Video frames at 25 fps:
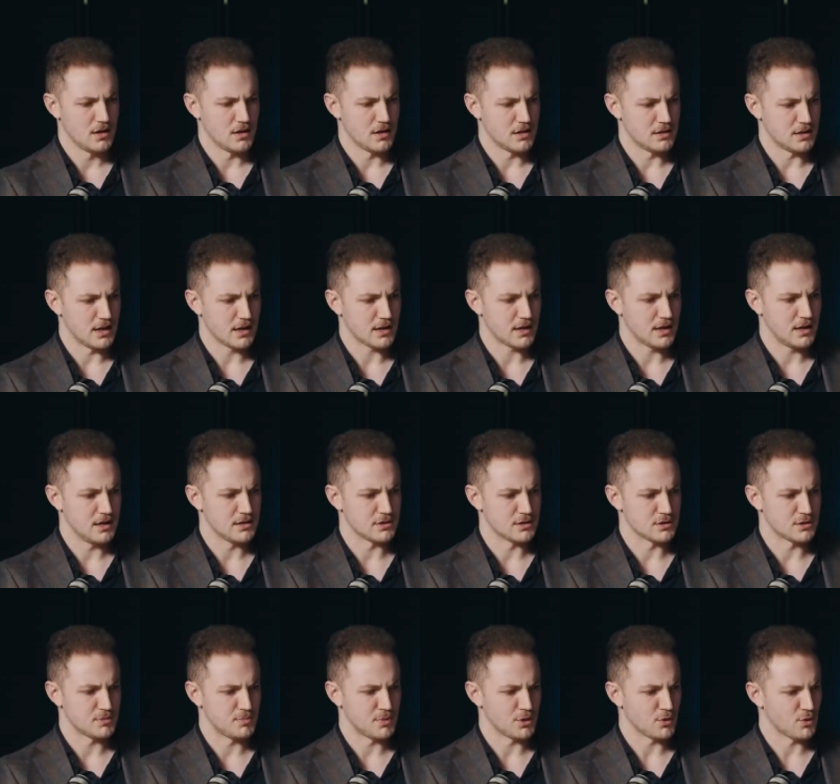
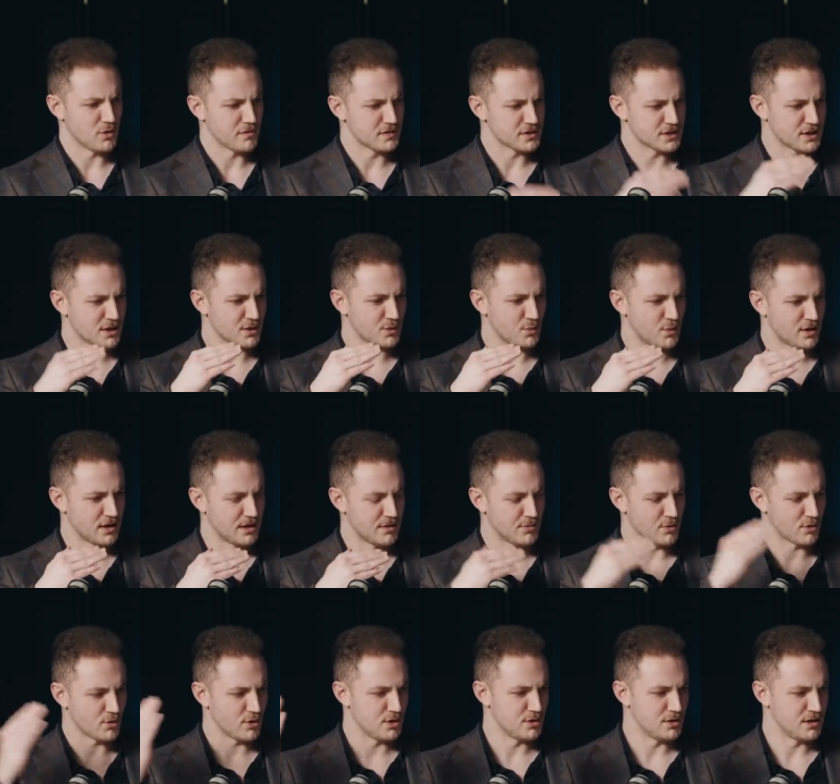decades. but all of a sudden, when
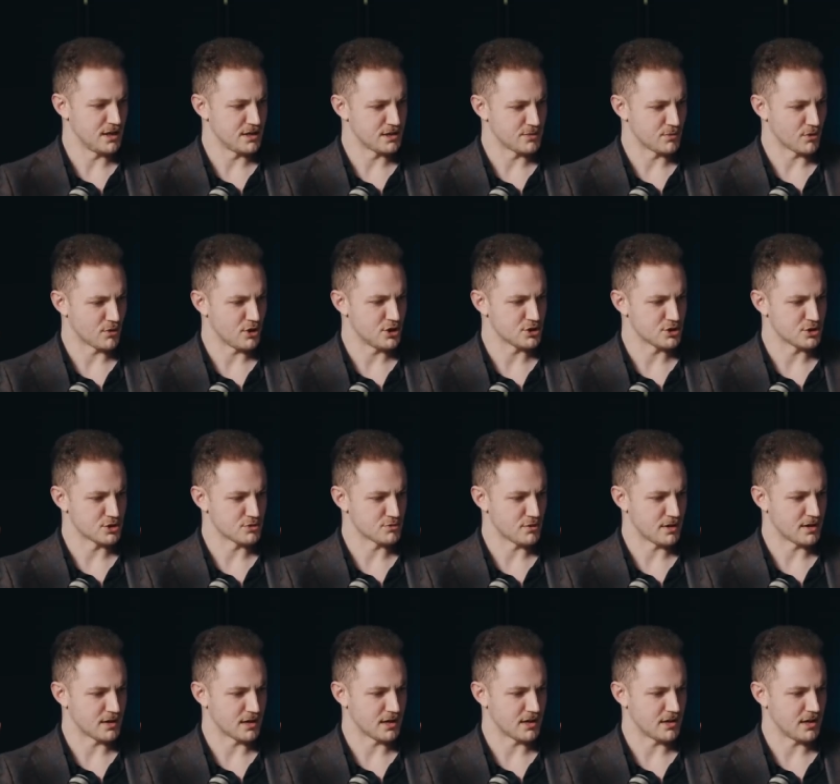immigra net immigration is
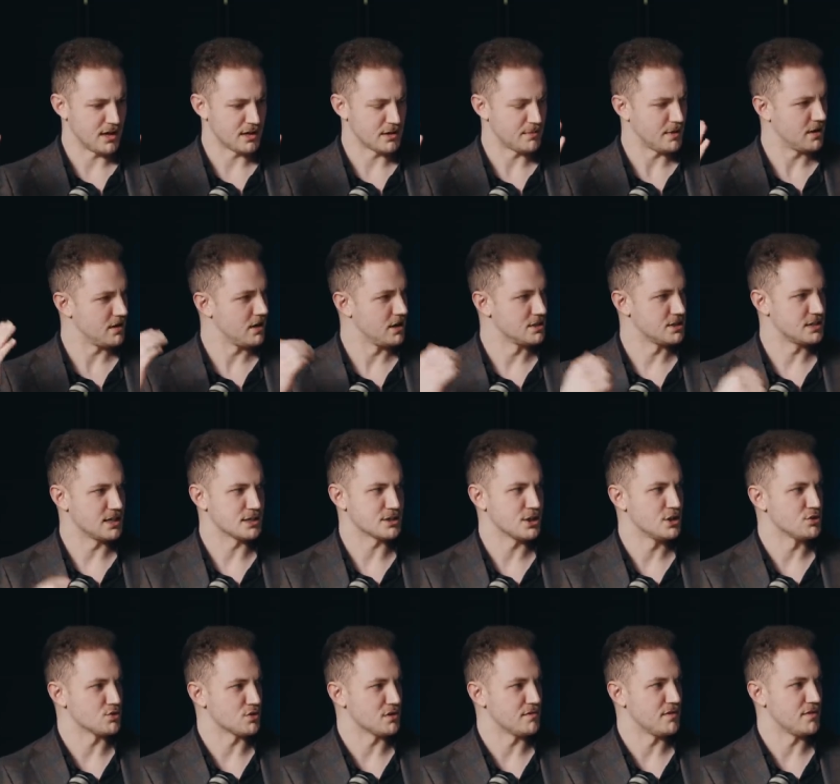running at, at about
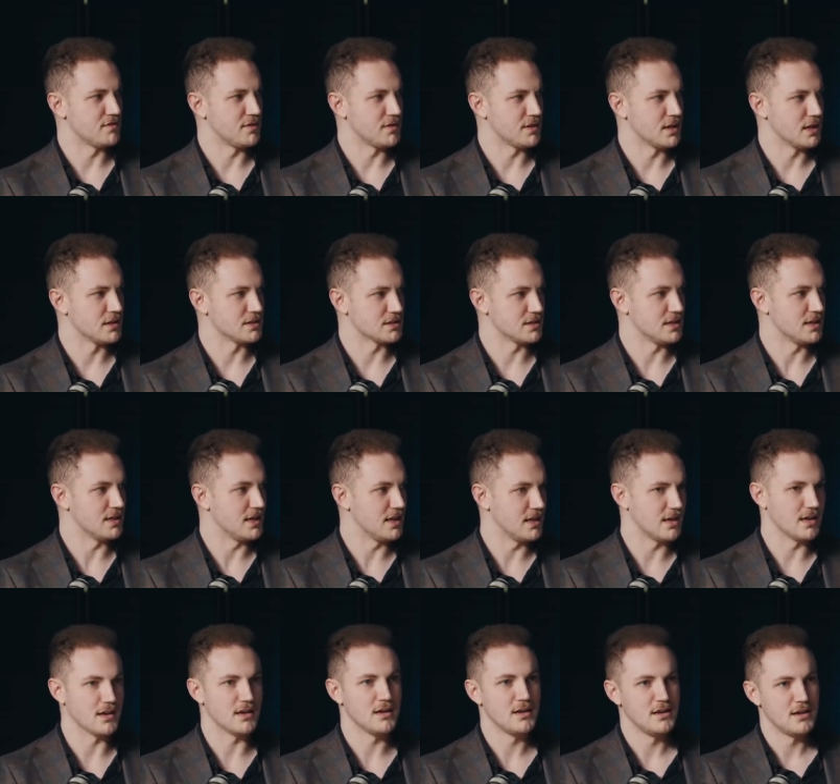650,000 a
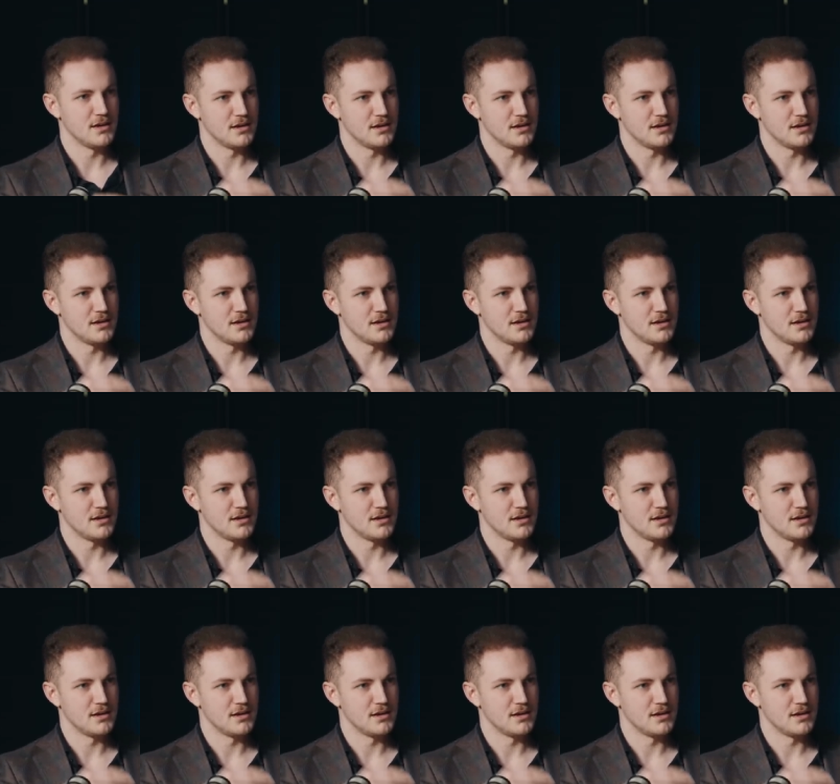year,